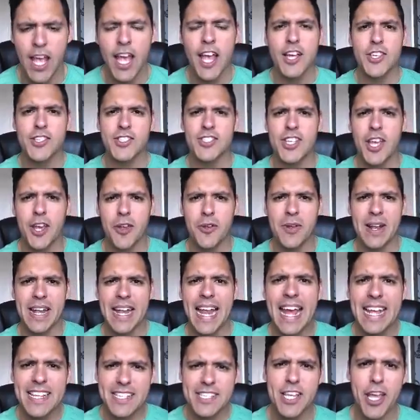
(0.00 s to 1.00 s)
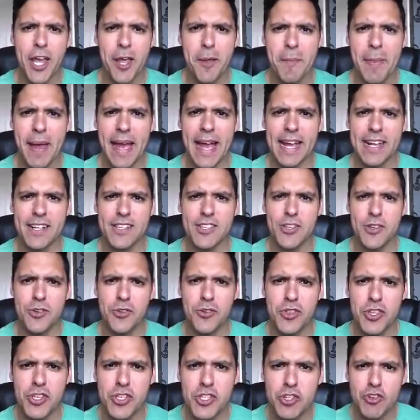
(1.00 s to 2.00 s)
So let's go back to
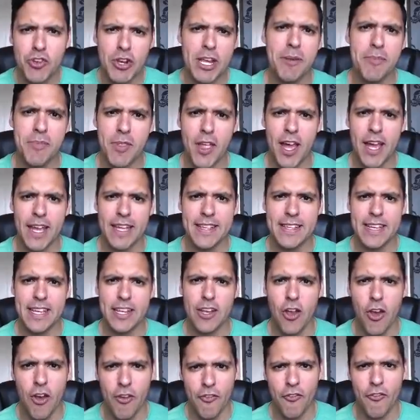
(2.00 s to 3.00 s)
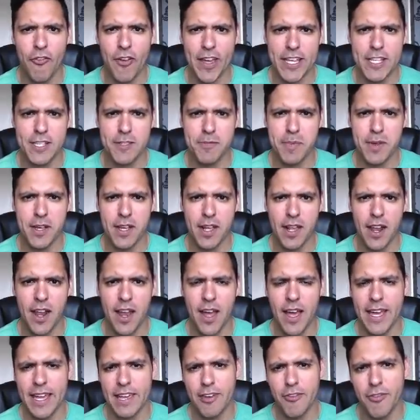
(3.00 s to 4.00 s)
the stream that I did on Facebook
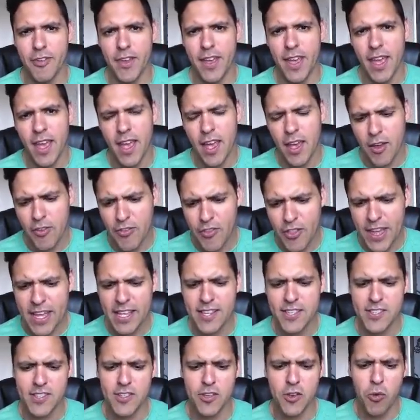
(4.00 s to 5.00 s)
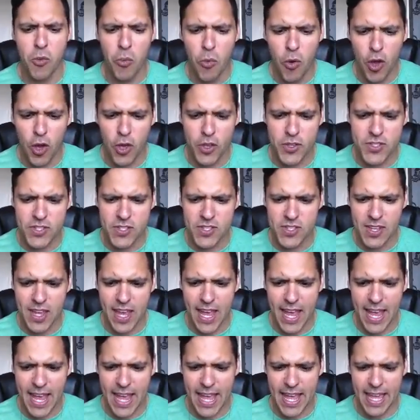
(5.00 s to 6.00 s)
Live. This was
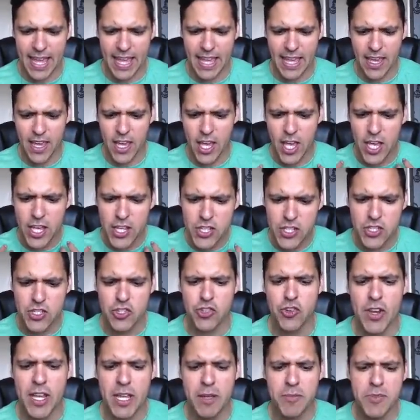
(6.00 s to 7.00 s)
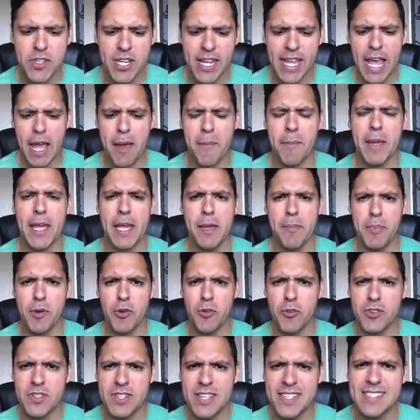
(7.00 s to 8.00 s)
a stream to get
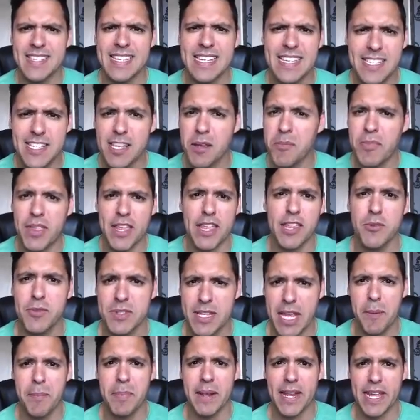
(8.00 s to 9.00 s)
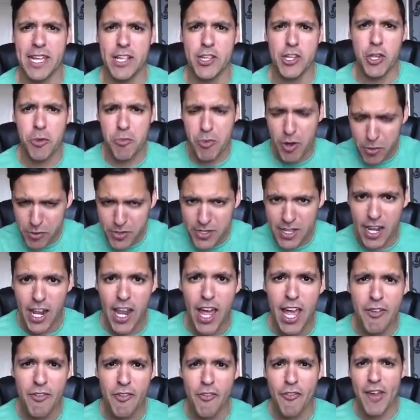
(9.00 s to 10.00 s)
people to see something that was happening in Newbury. It was a
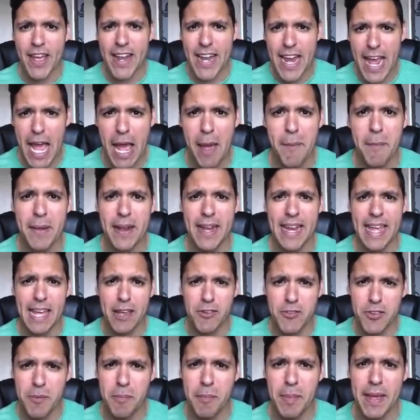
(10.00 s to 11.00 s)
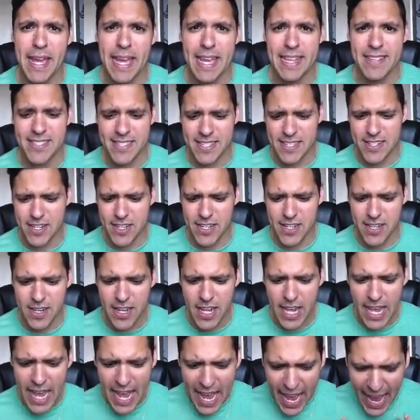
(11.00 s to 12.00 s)
live event happening, it was a big incident,
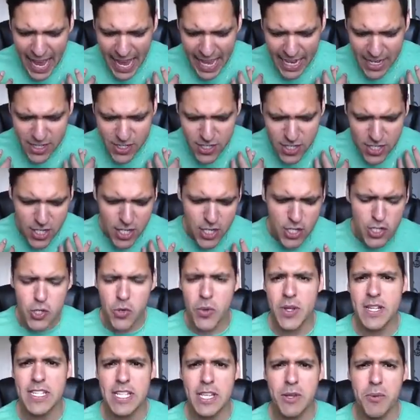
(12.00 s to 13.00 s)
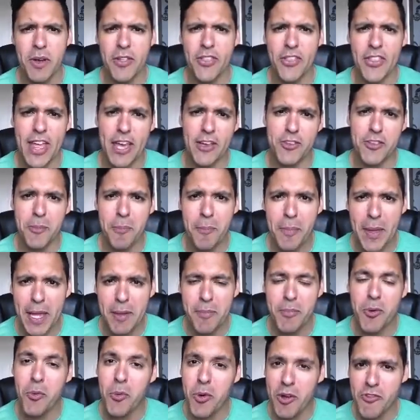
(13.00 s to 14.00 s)
and 21,000
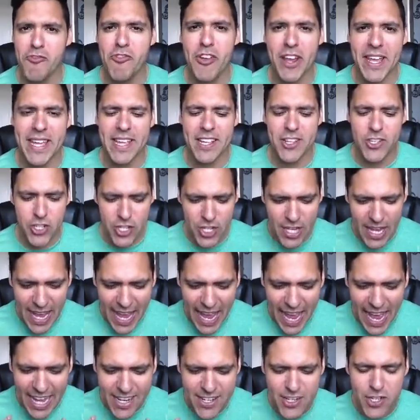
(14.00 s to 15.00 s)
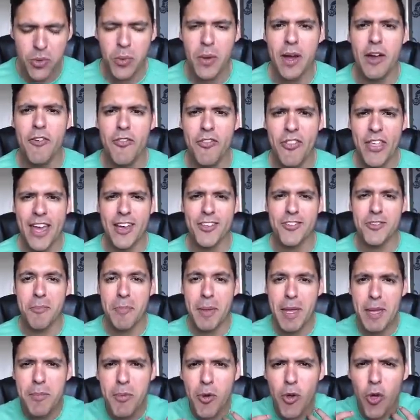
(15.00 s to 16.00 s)
people were reached and 12,000
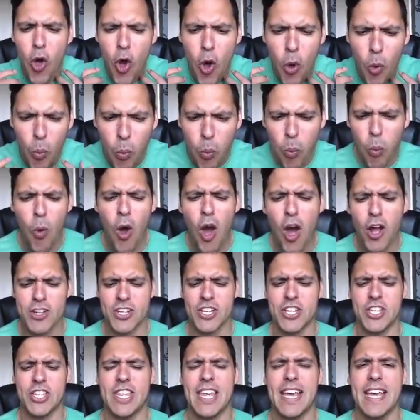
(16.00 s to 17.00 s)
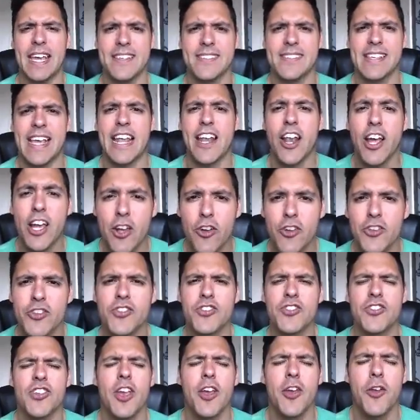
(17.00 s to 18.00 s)
people watched this. And I got
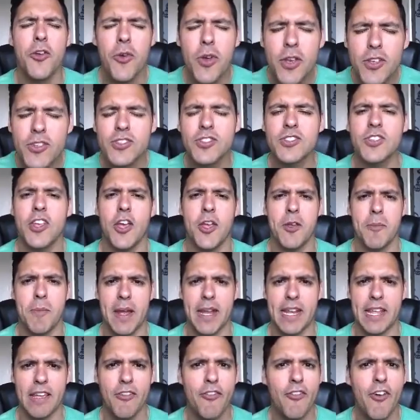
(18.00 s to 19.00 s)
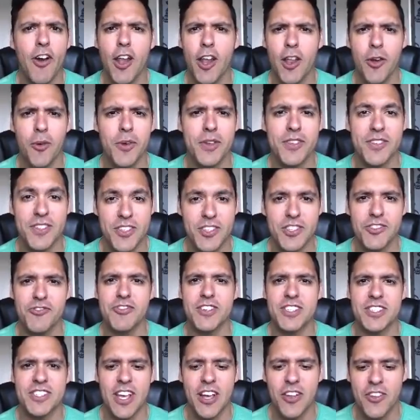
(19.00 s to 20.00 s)
so many followers as a
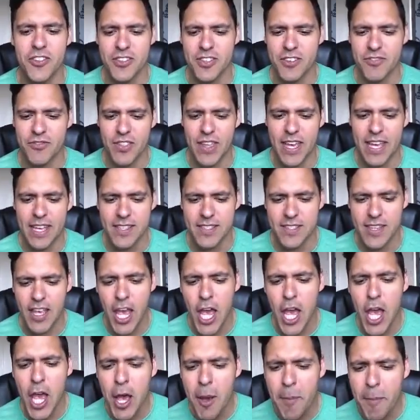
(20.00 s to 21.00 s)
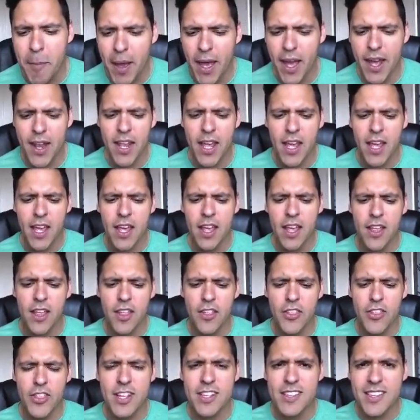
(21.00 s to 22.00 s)
result of this. But
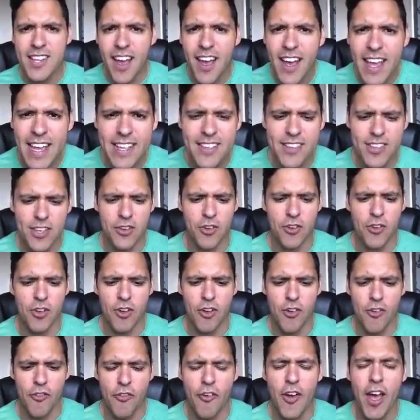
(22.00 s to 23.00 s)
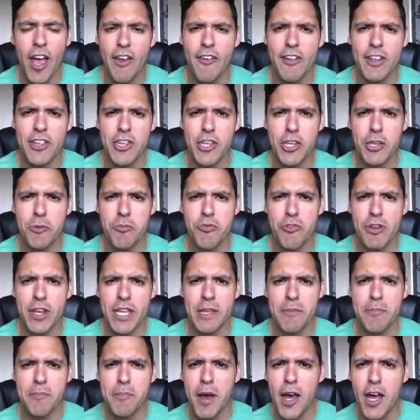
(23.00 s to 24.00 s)
the title, Fire in
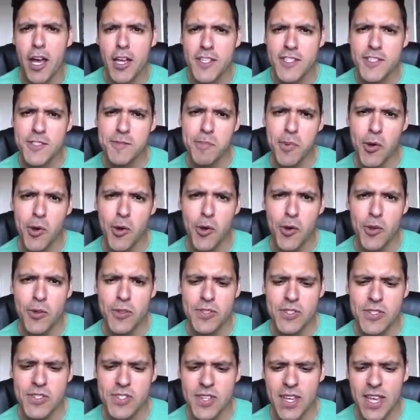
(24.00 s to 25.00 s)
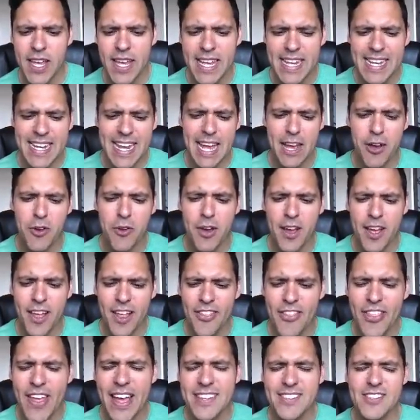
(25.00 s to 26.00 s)
Newbury, Bar Sports. Now,
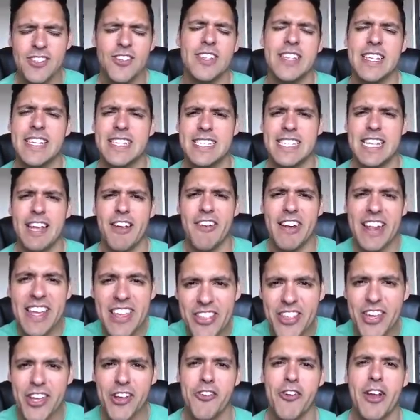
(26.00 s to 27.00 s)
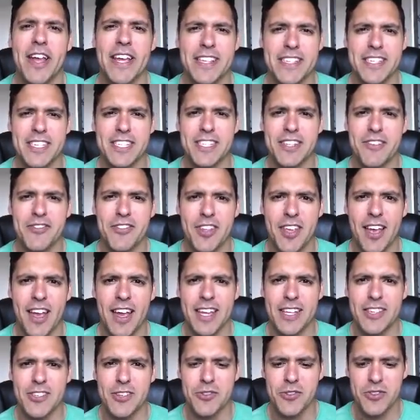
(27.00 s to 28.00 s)
that's not necessarily the greatest of
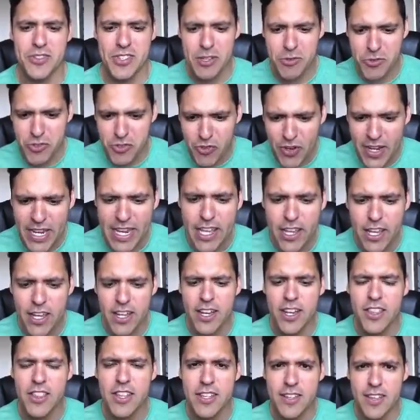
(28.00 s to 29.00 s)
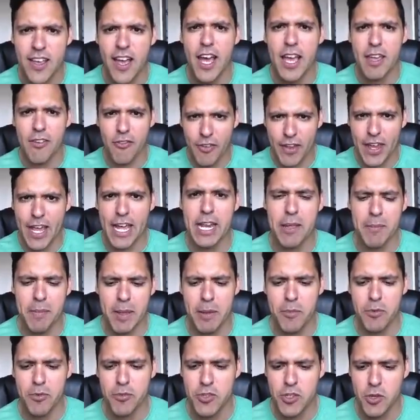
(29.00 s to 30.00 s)
titles. It was really good at the time for getting
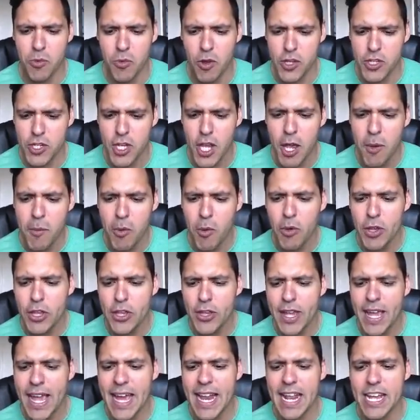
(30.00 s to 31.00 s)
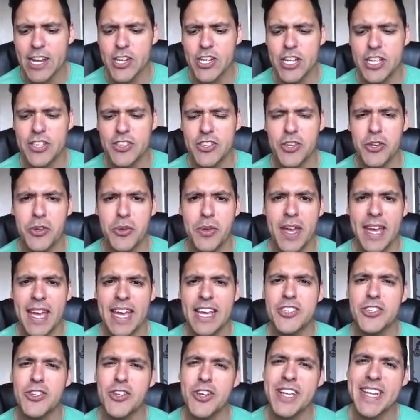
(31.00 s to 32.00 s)
people to watch. But what you can actually do
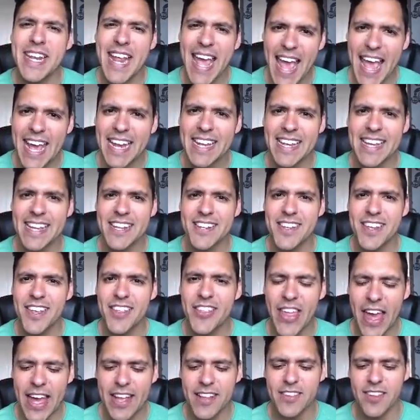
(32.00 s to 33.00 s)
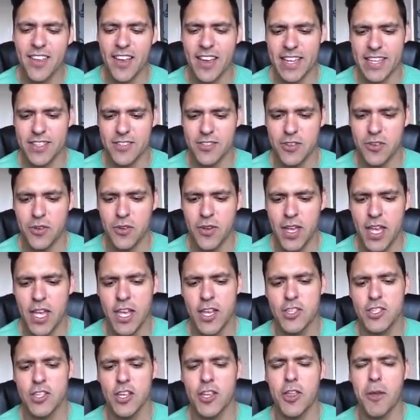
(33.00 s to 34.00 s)
is you can edit that title
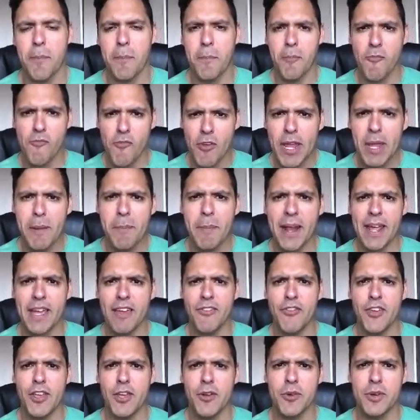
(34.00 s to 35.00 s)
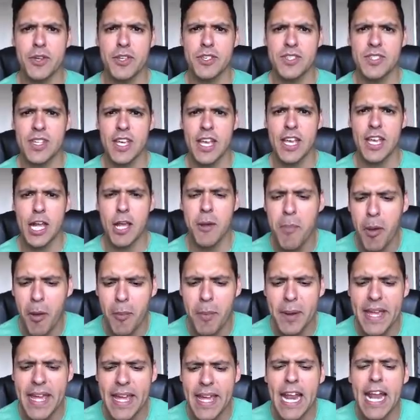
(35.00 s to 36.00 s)
so that replay viewers can
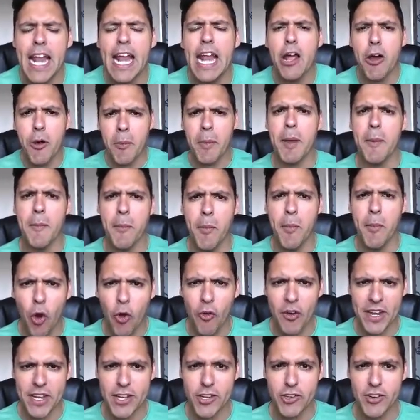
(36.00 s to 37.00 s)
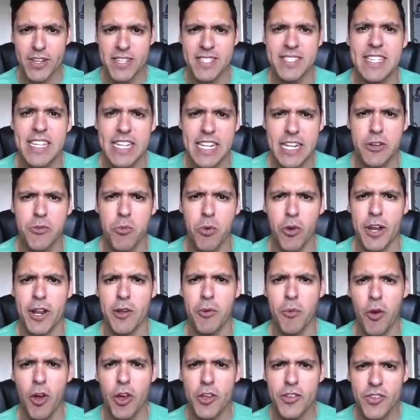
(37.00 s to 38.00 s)
probably get a little bit more interested in what
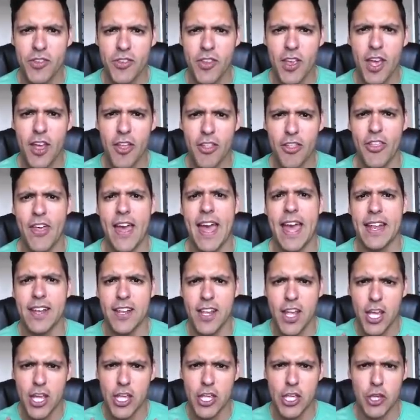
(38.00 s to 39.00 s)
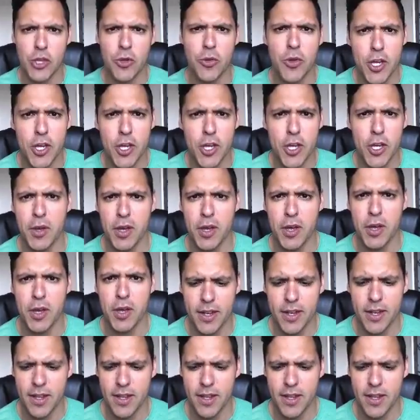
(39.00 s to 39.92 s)
it was that you had put.